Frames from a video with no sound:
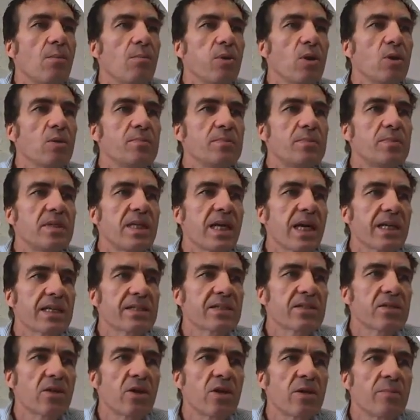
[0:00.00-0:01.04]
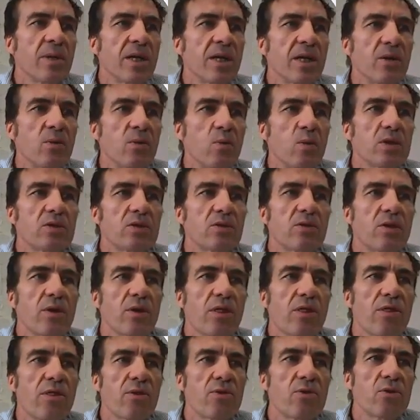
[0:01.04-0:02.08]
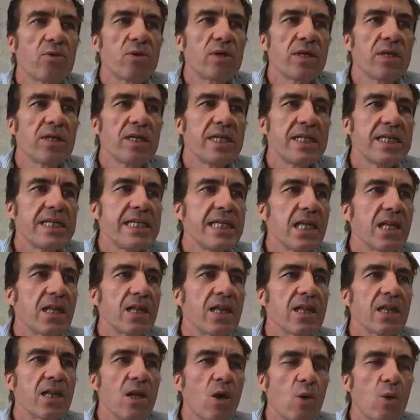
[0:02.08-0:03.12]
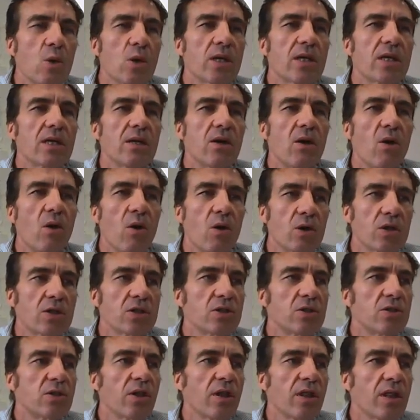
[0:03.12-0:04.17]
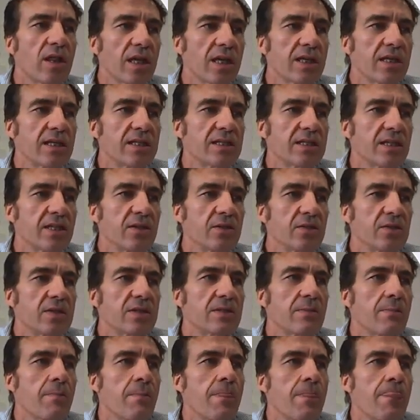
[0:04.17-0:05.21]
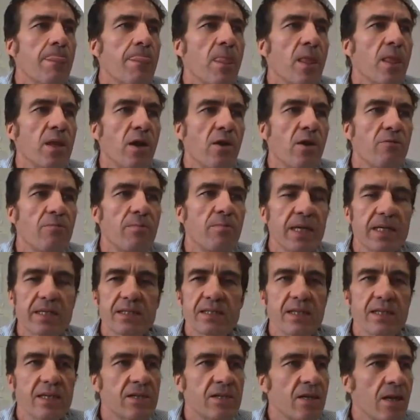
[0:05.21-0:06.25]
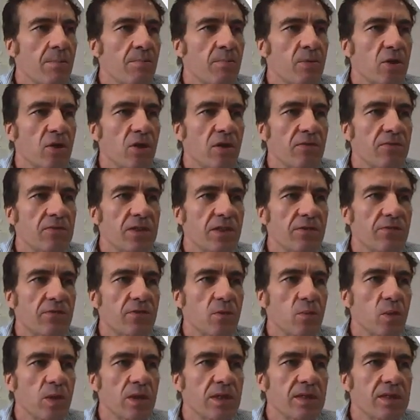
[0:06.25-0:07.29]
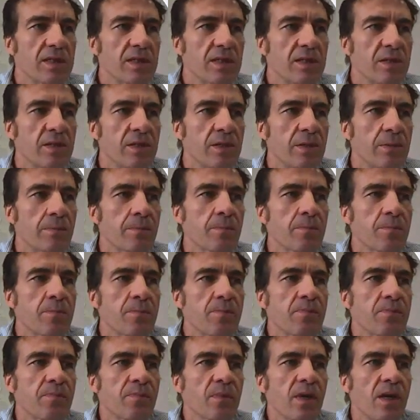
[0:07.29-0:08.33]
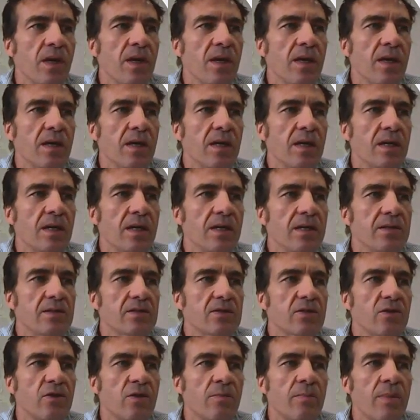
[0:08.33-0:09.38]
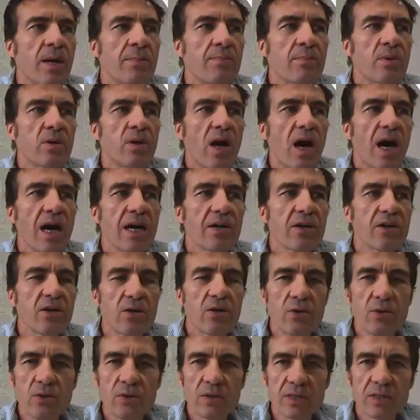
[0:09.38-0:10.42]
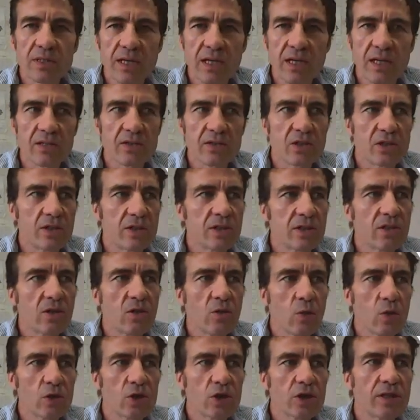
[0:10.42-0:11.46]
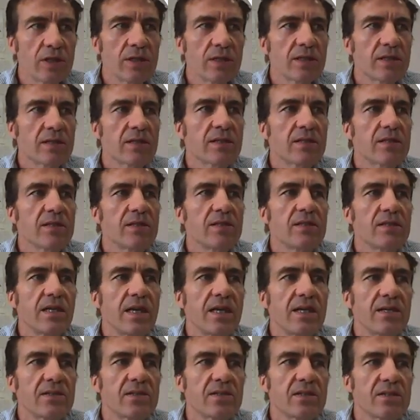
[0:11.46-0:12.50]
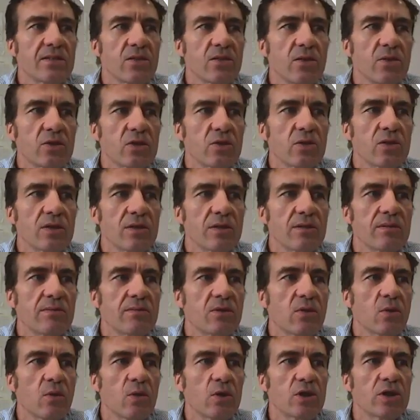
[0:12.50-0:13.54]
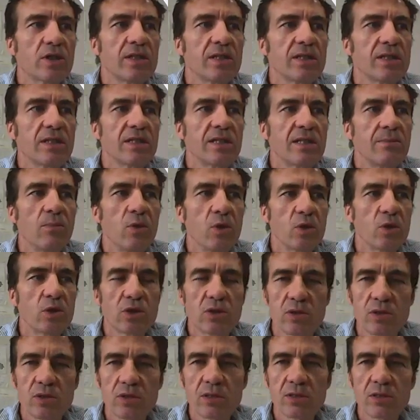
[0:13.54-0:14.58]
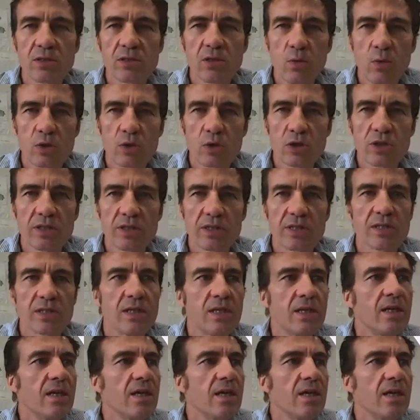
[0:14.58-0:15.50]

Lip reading: Bloom taxonomy. What are the three lower order thinking skills? Now I've mixed a number of different ones here. So you remember IQ, intelligent quotient, social quotient, and emotional quotient.